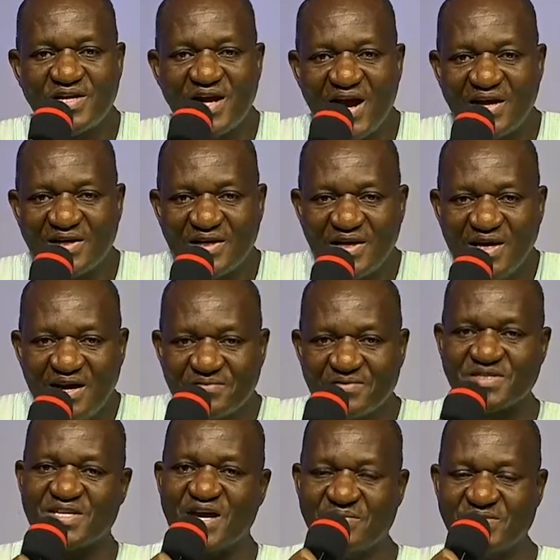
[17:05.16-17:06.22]
had left
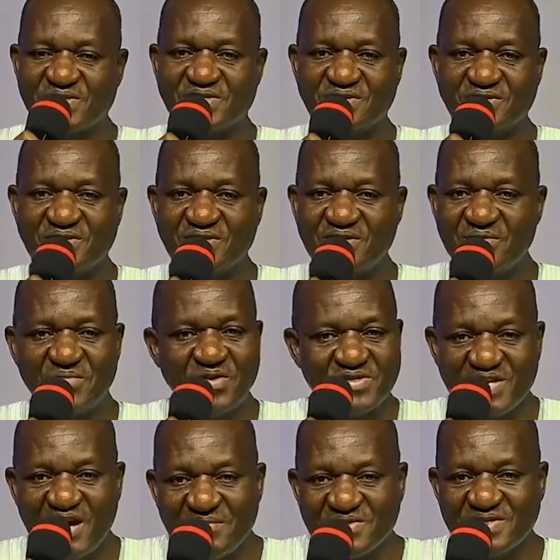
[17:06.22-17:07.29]
Samson. But
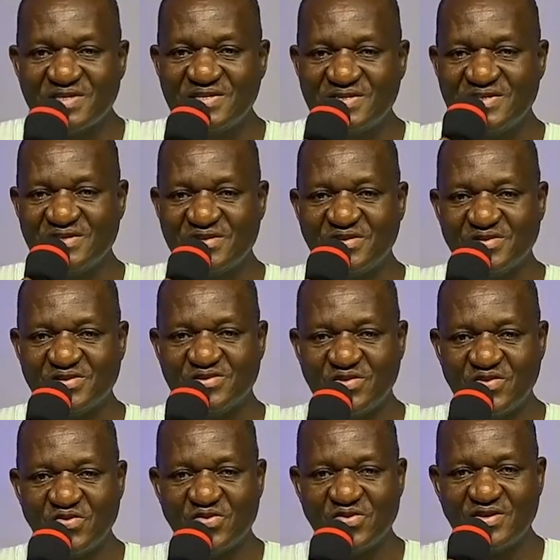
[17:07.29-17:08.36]
Samson did not
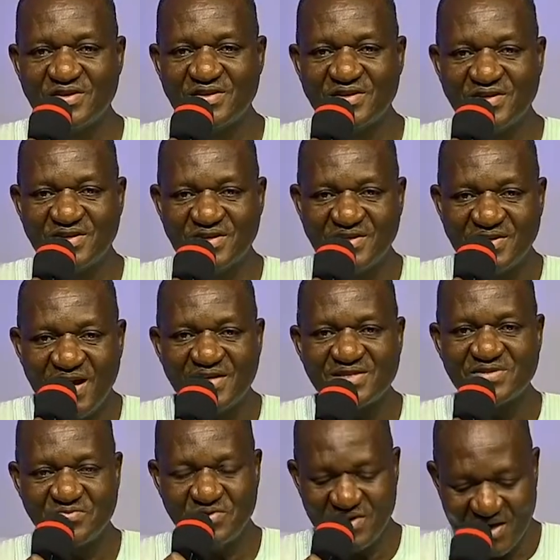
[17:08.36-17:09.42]
know. That
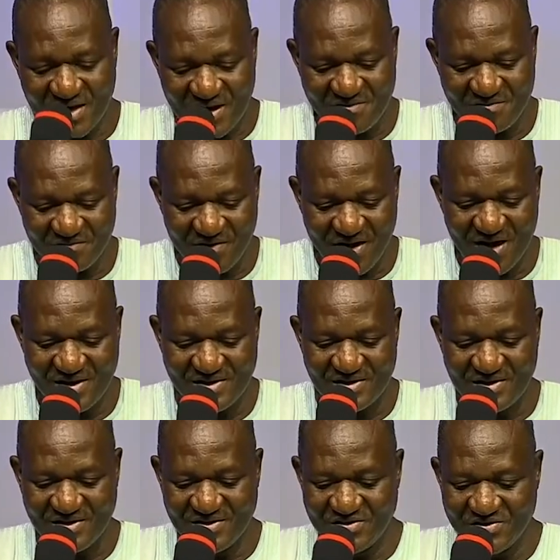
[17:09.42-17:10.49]
we can find
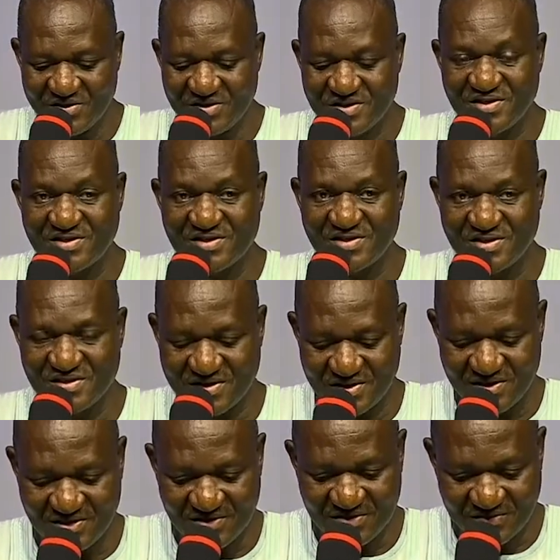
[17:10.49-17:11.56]
in Judges
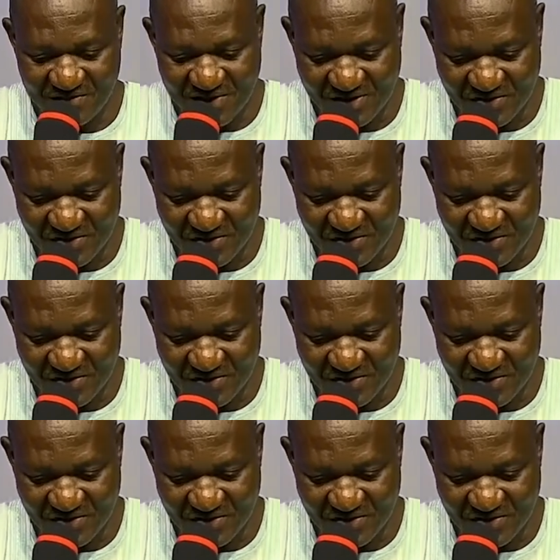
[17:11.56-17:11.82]
16 verse